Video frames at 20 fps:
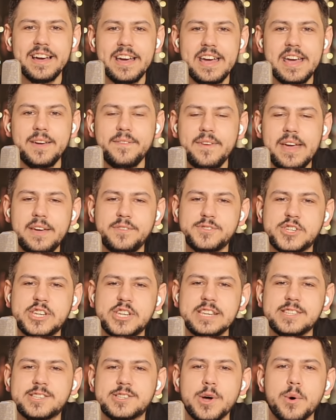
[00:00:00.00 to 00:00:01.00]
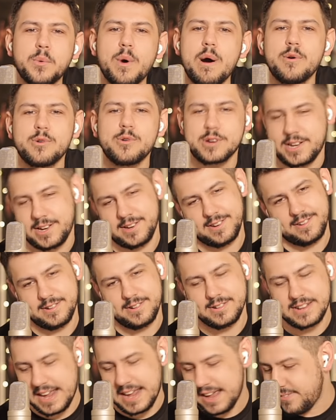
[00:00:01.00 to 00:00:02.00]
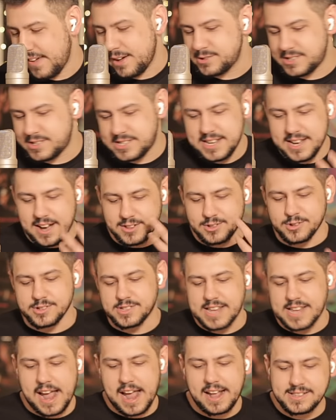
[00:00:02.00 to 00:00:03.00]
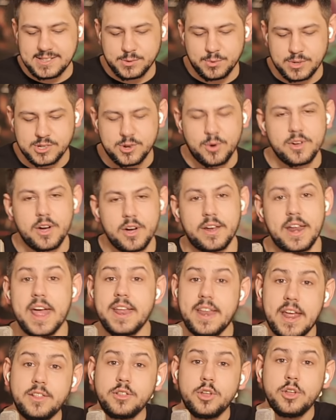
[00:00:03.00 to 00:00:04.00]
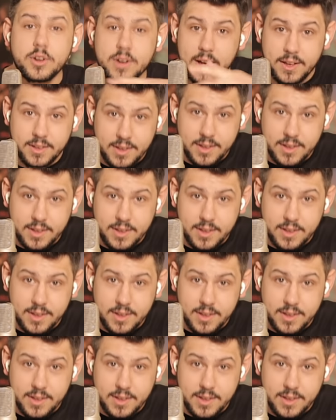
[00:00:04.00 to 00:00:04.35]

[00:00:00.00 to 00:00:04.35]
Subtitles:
If she's so woke, okay, if AOC understands what's going on, and look,